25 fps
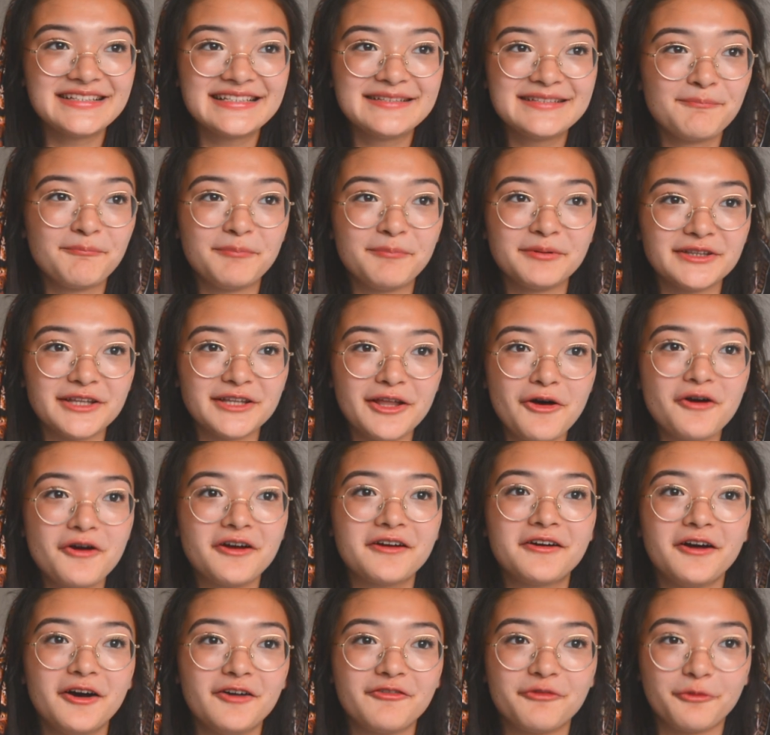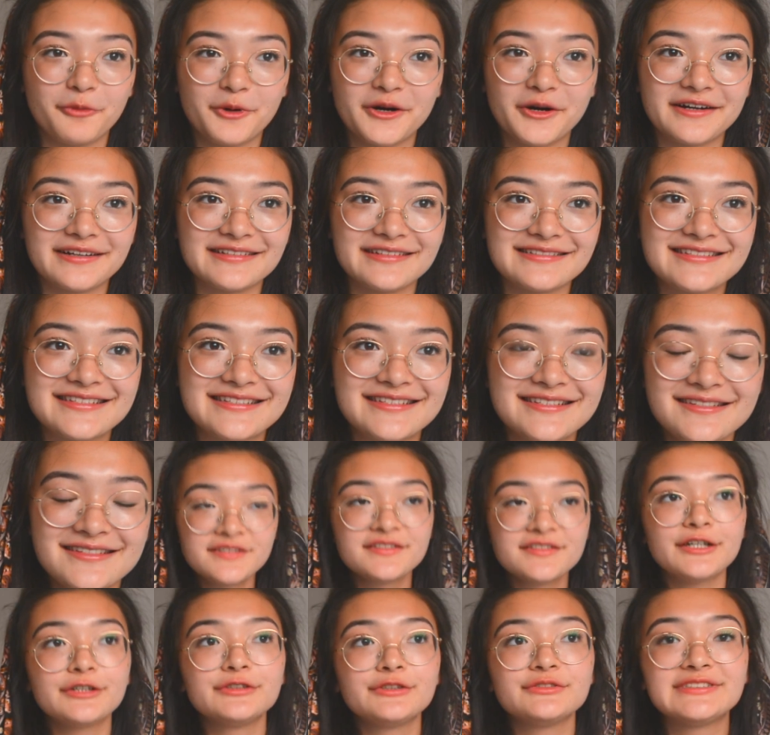block of words.
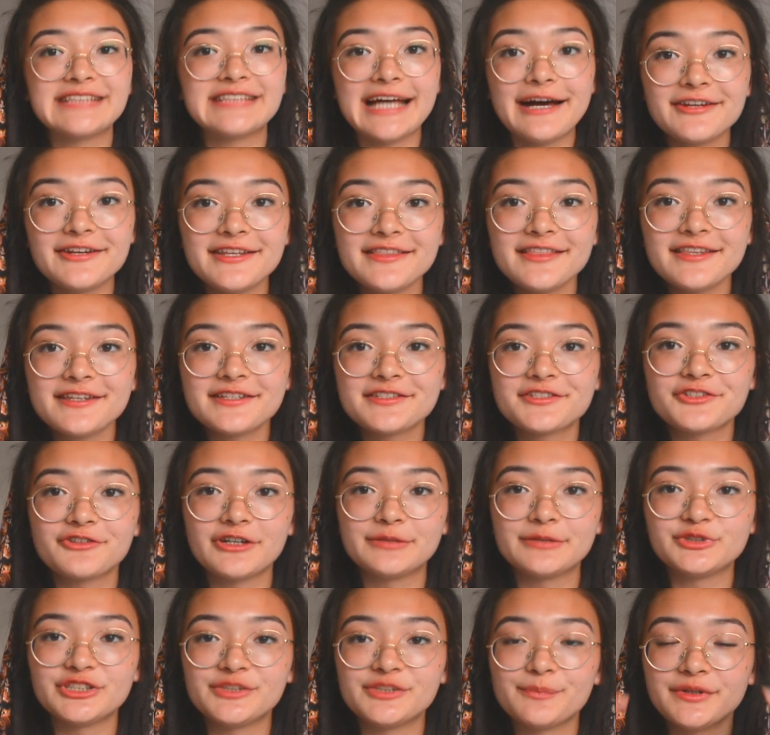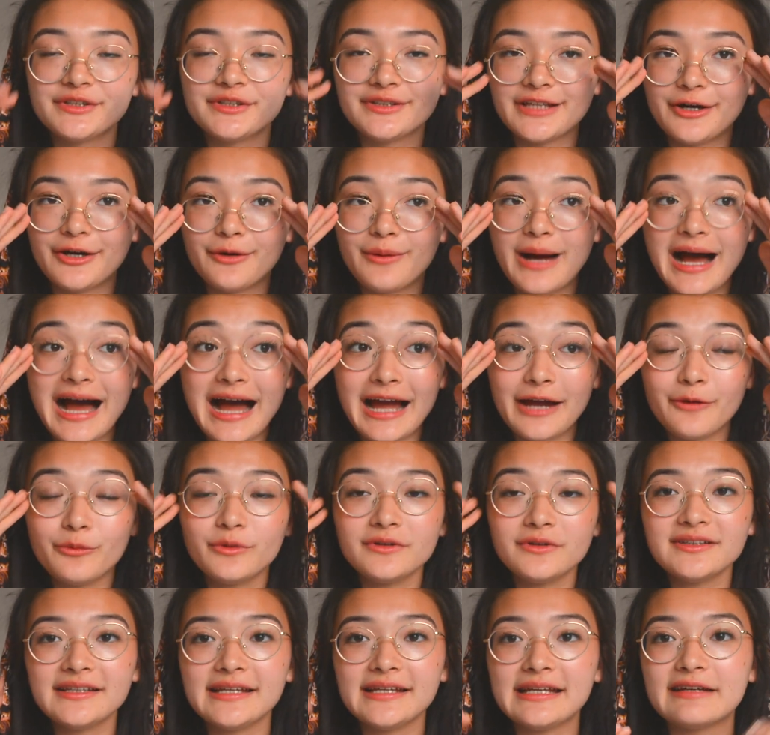So down in the description below, I
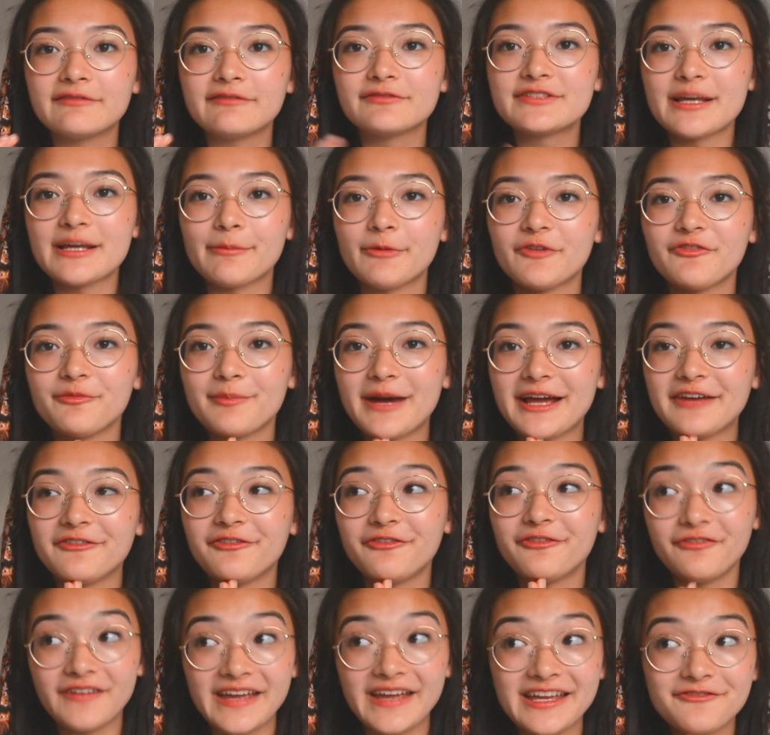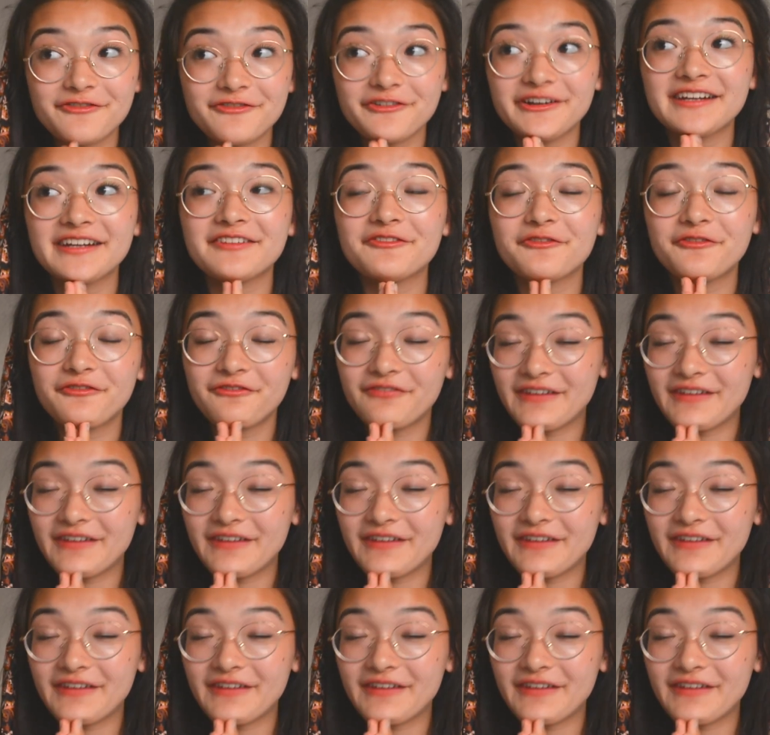will leave some of my favorite